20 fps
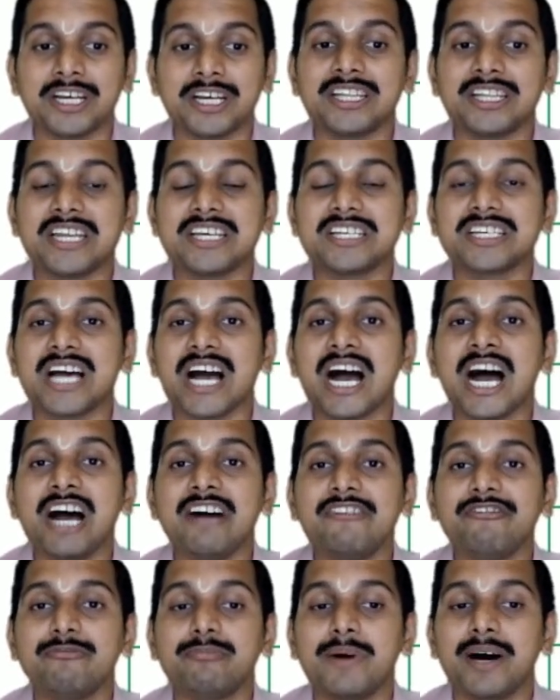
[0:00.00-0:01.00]
There is
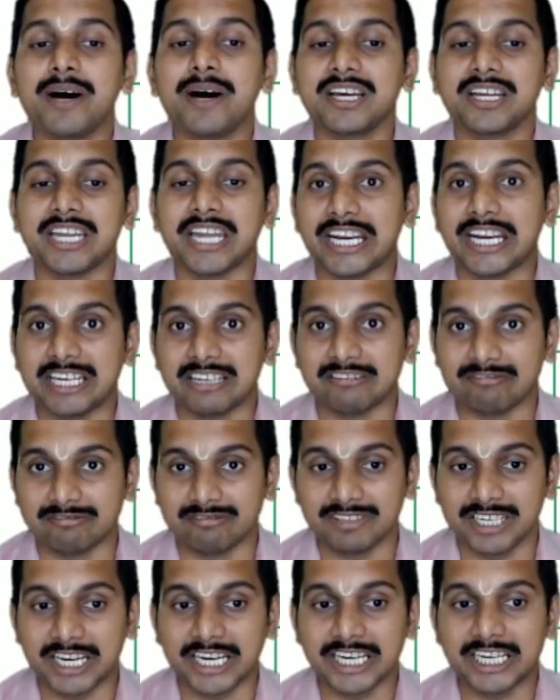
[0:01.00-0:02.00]
half mark, negative,
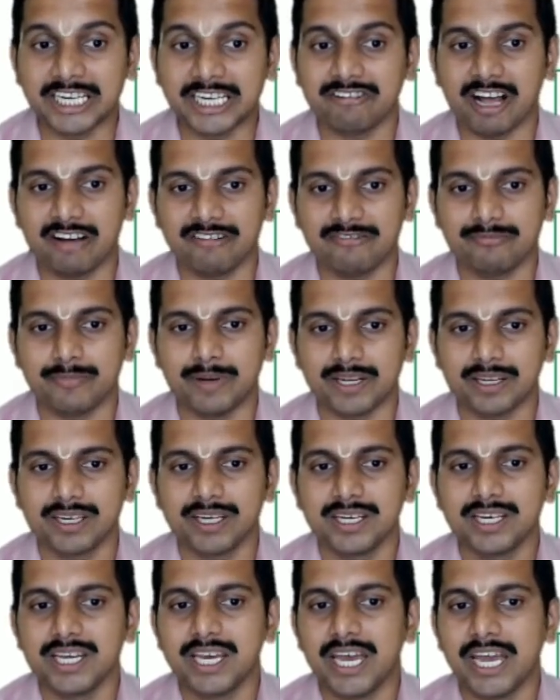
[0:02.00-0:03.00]
negative half mark.
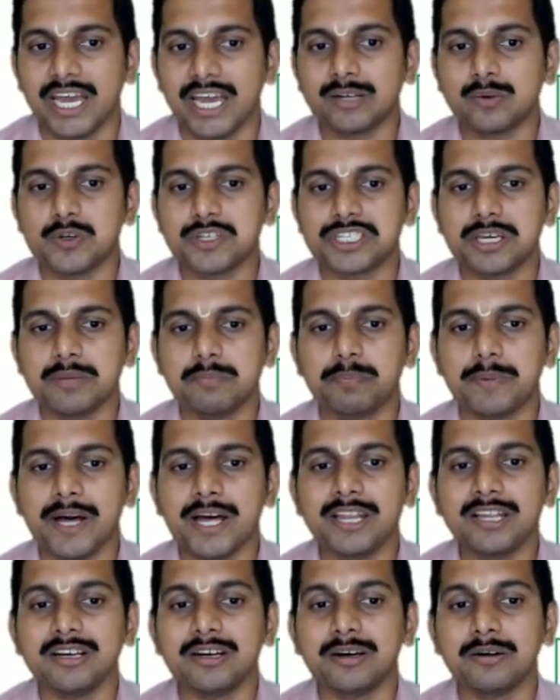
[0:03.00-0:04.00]
And question
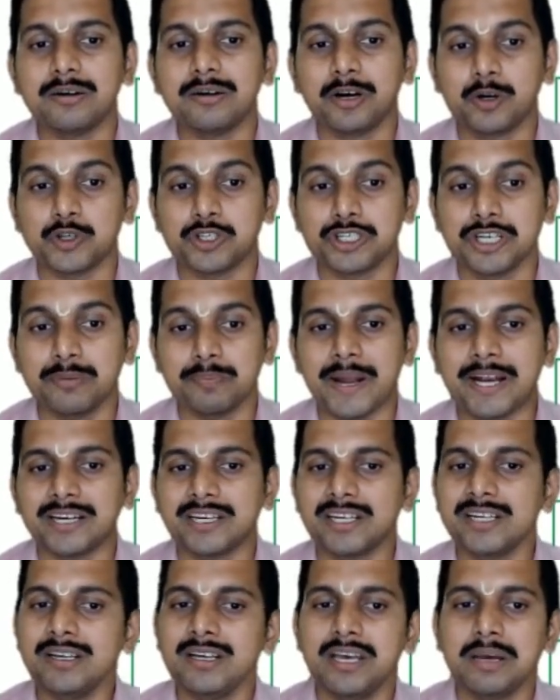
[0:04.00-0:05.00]
part, uh, question
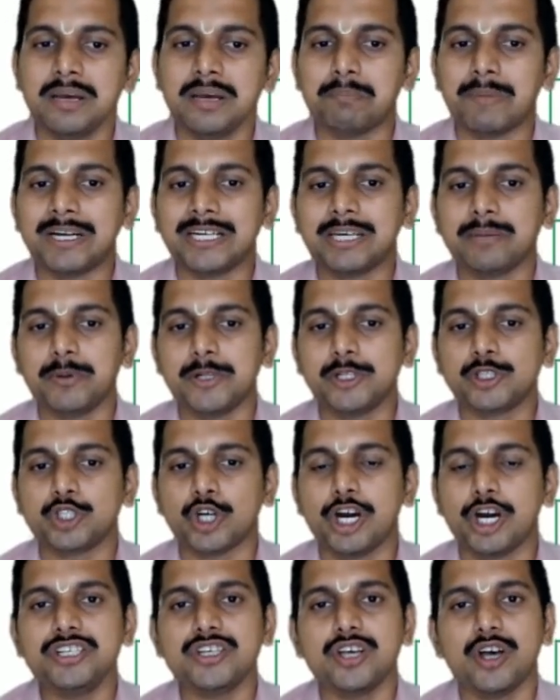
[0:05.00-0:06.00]
pattern, multiple
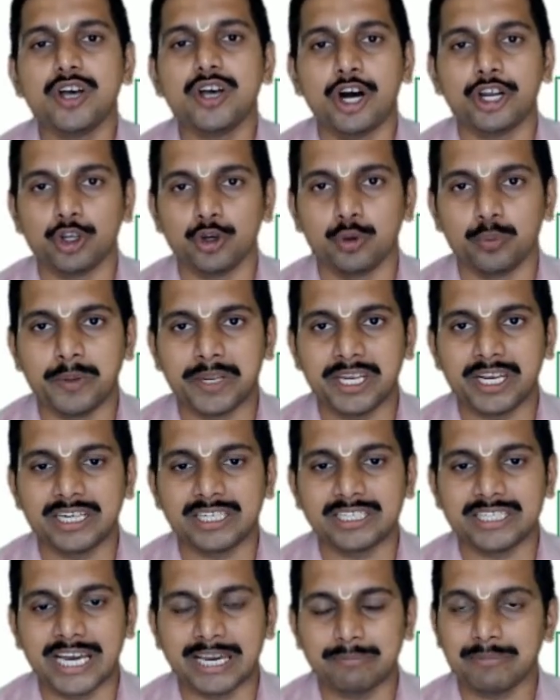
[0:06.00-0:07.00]
choice or
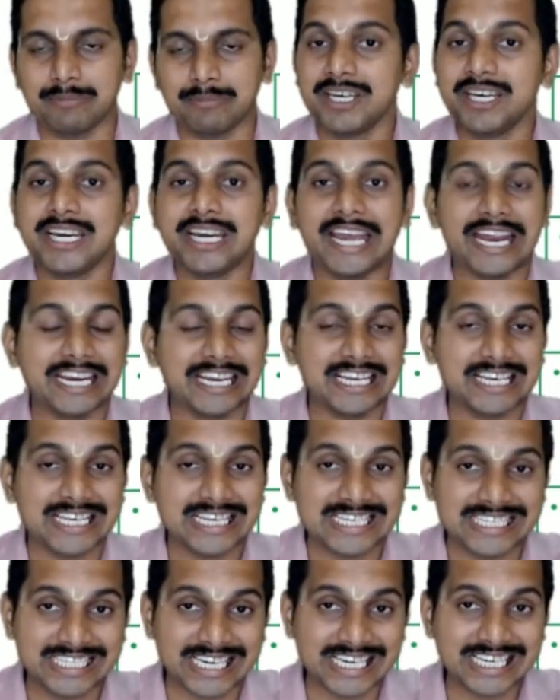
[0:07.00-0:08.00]
numerical type. It
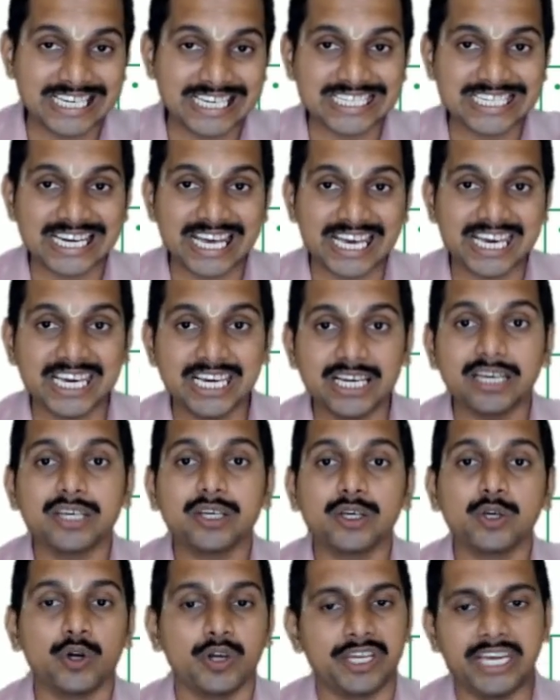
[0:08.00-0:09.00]
is just like
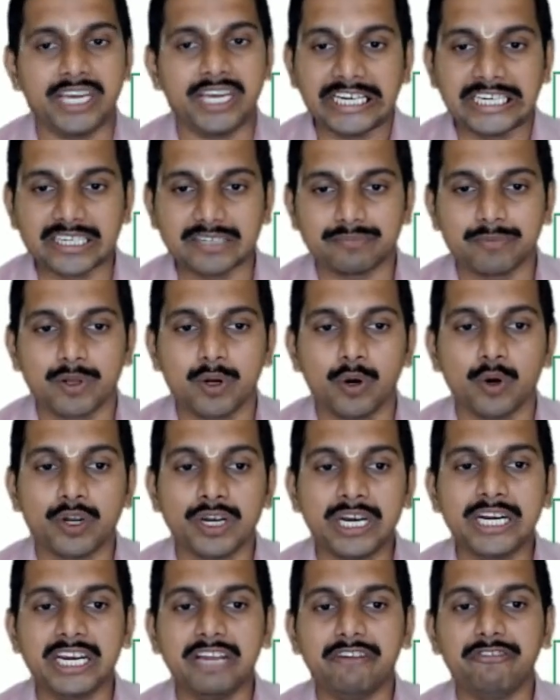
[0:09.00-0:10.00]
your gate.
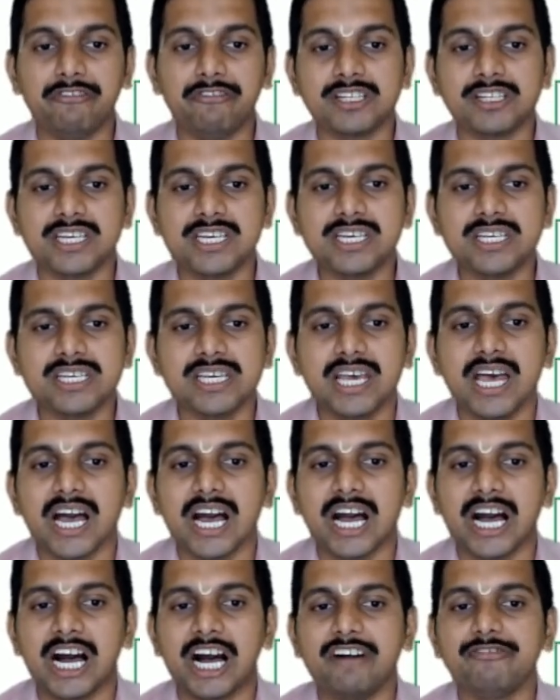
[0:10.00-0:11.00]
Only difference is
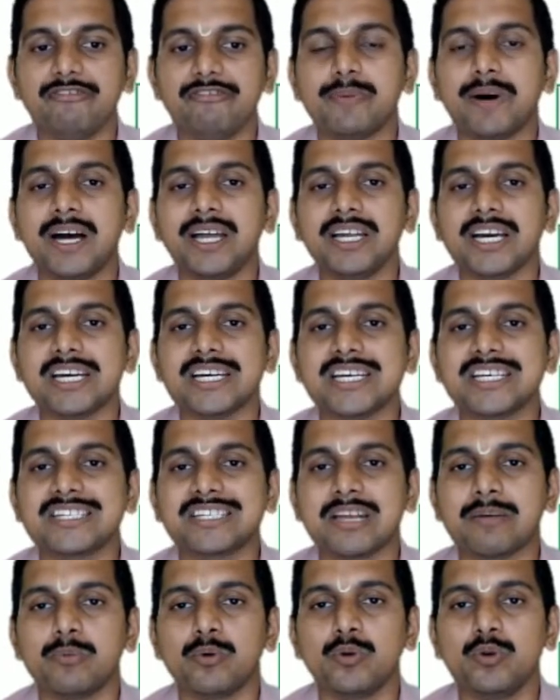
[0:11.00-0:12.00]
half mark is
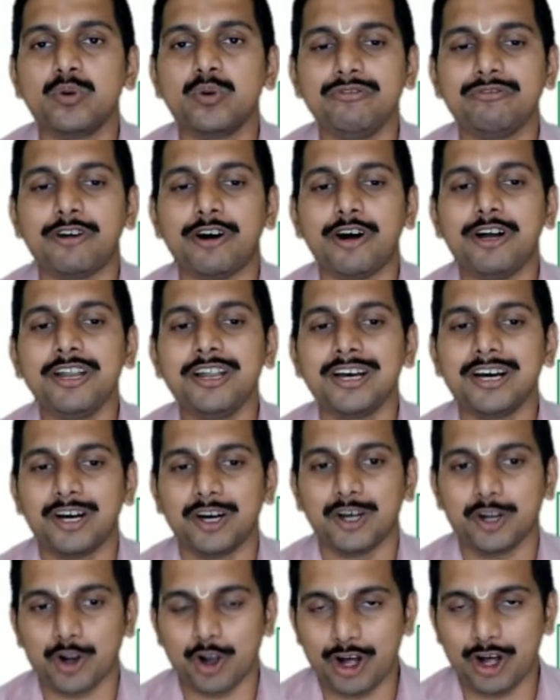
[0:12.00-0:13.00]
removed for
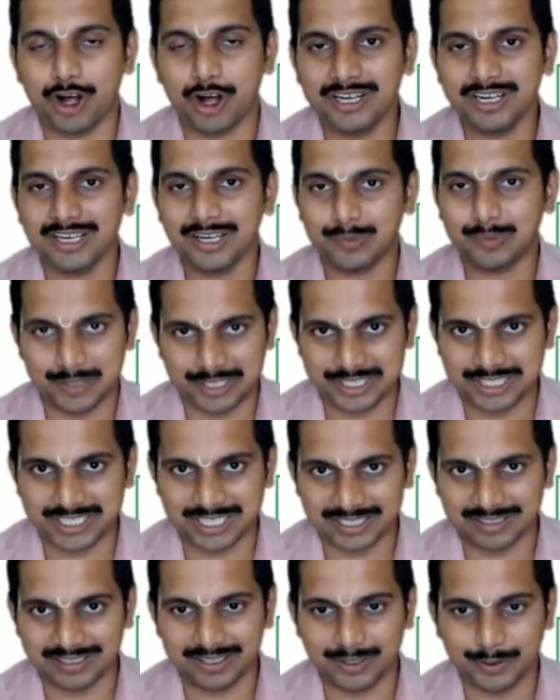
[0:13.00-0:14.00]
wrong
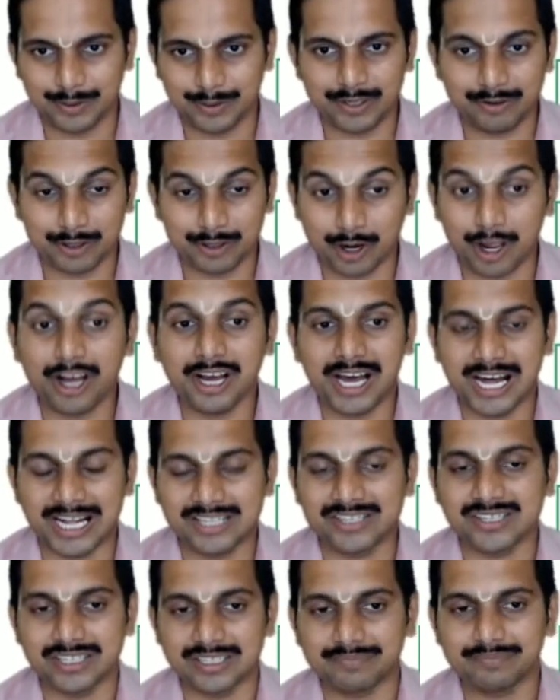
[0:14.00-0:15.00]
question, okay, uh, wrong
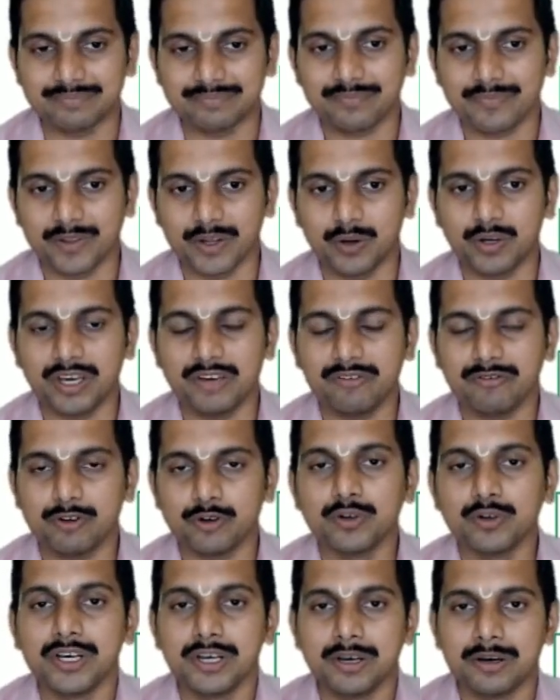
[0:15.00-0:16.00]
answer. Okay, if
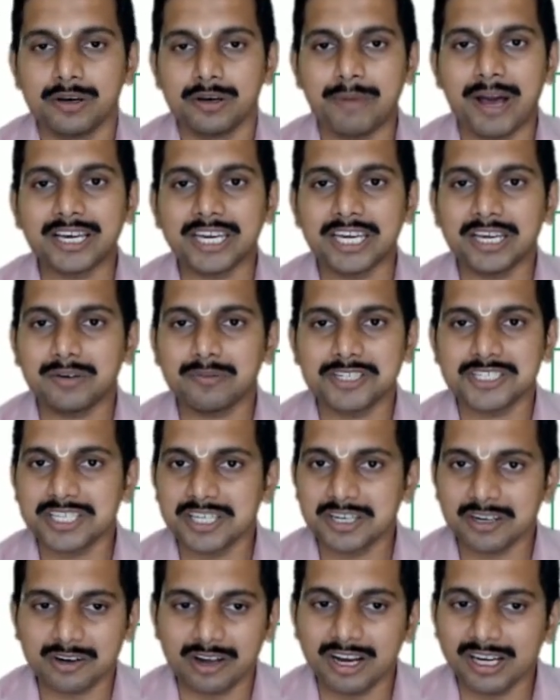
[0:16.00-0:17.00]
you mark a
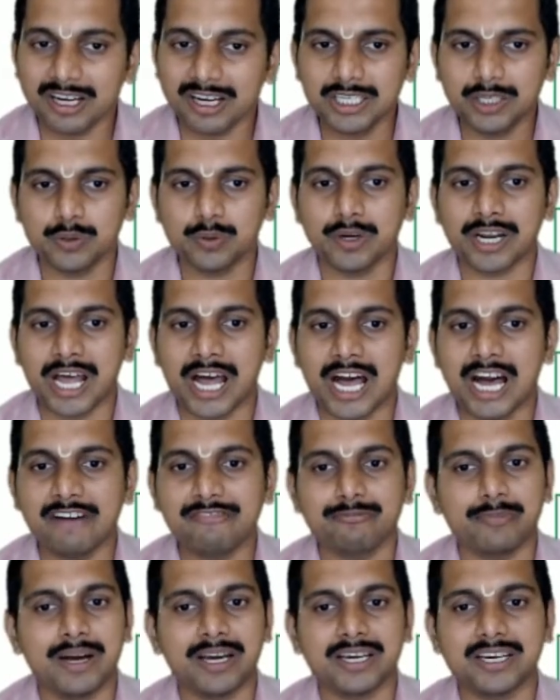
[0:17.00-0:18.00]
question wrongly, your
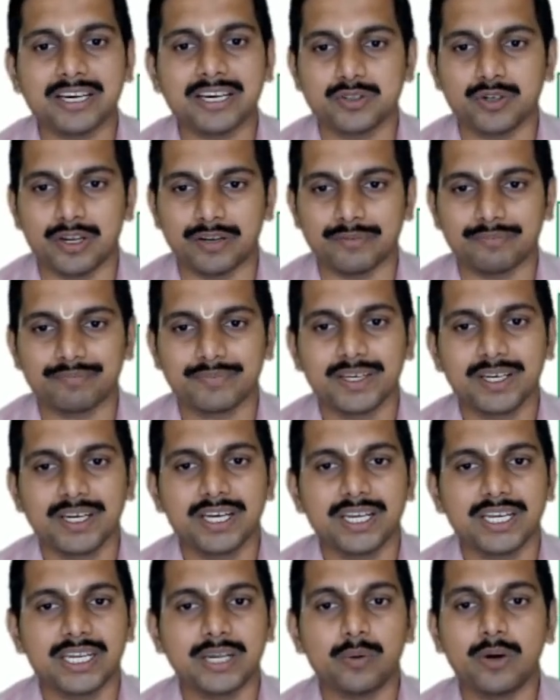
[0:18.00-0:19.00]
half mark is gone.
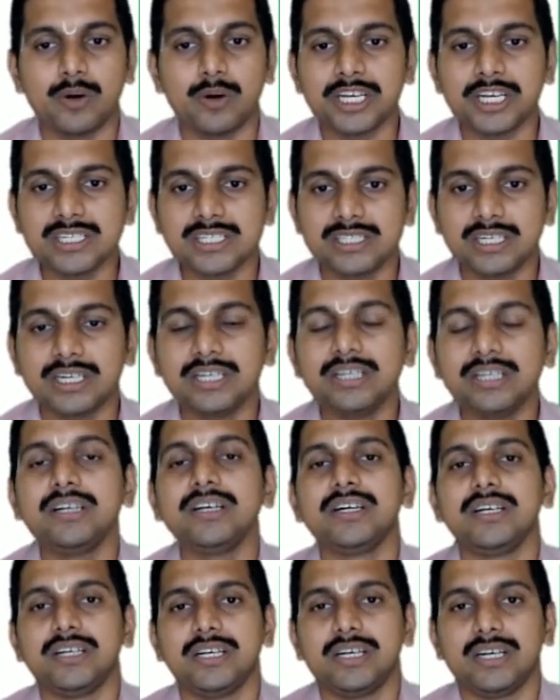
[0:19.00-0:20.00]
Now what is the,
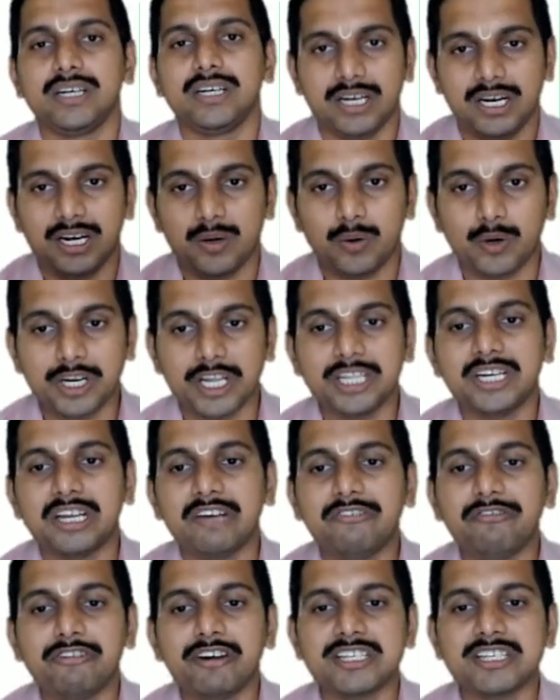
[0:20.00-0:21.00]
what are the
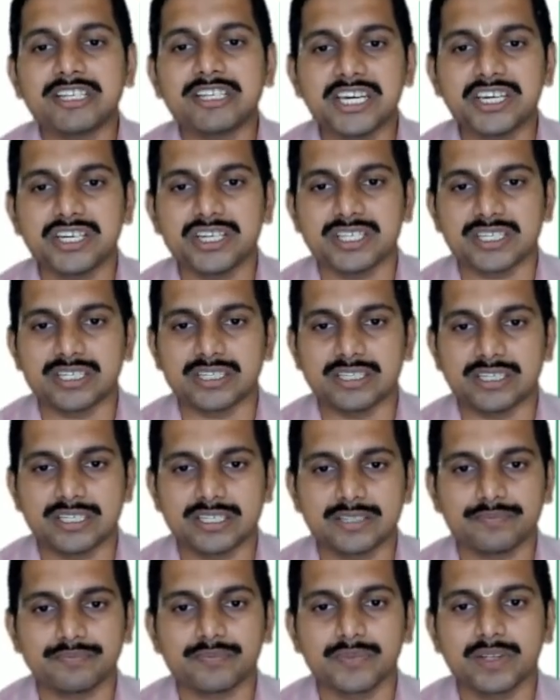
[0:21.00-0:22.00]
different sections in
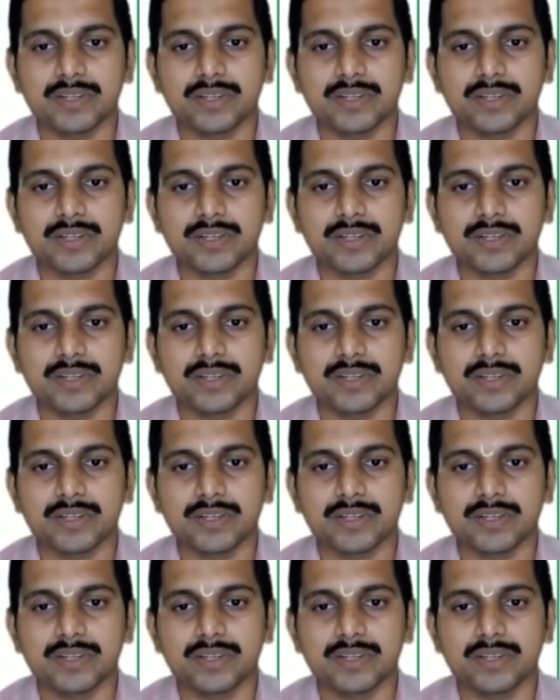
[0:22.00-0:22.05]
this?